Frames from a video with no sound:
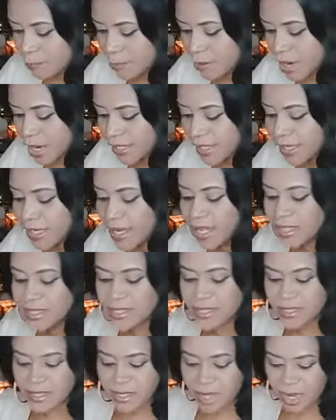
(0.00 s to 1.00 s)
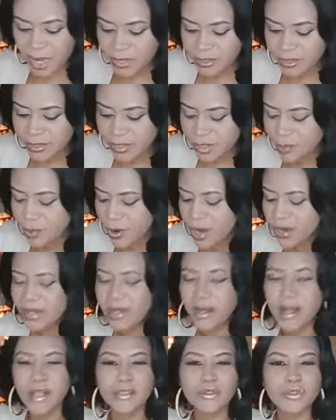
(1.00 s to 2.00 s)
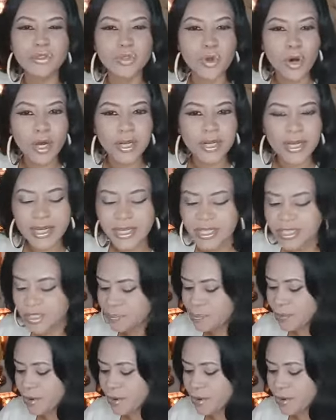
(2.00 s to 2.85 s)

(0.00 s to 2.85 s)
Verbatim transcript: prodigal sons, prodigal daughters,